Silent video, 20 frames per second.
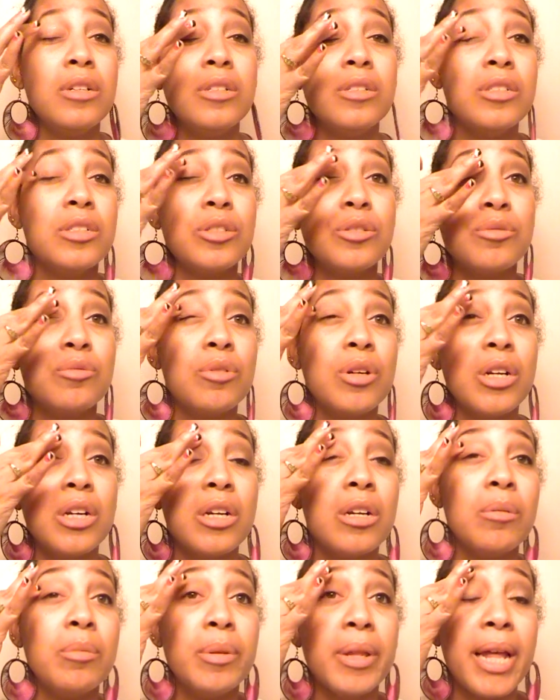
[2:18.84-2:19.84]
Just
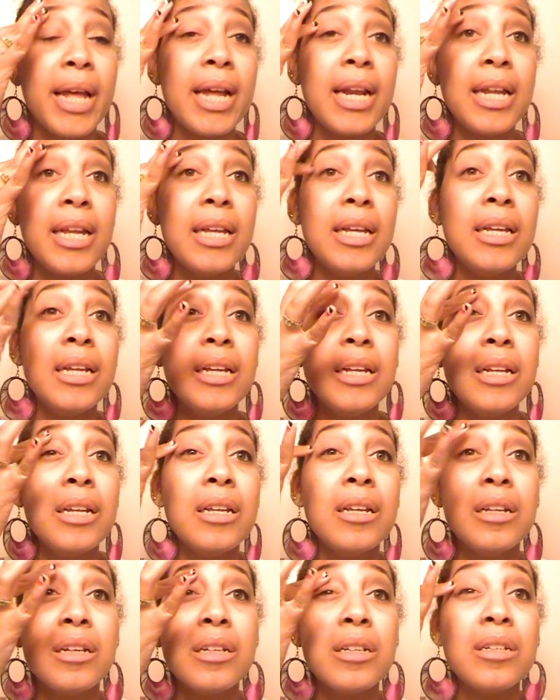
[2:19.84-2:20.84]
rub that in.
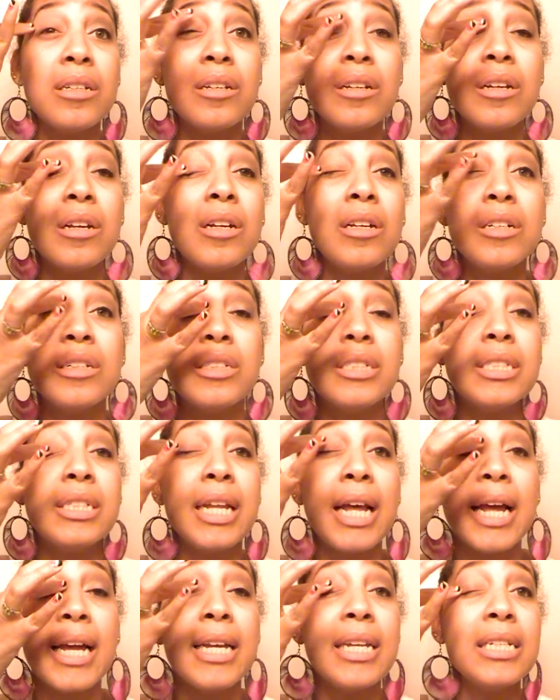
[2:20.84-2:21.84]
Oh,
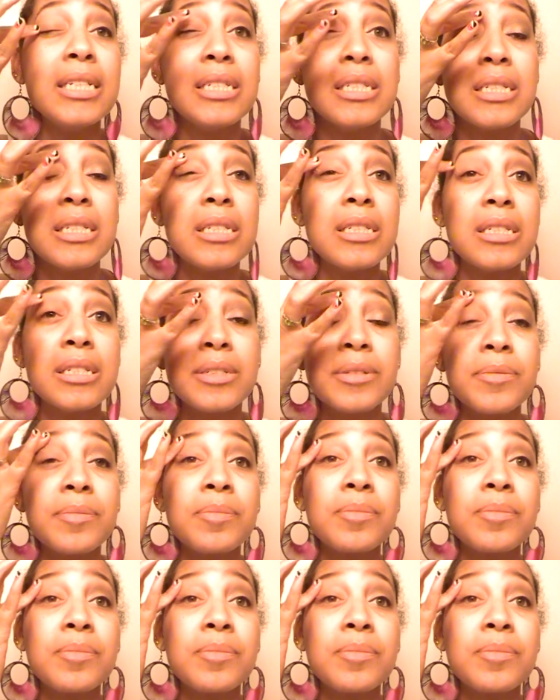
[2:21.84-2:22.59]
nice.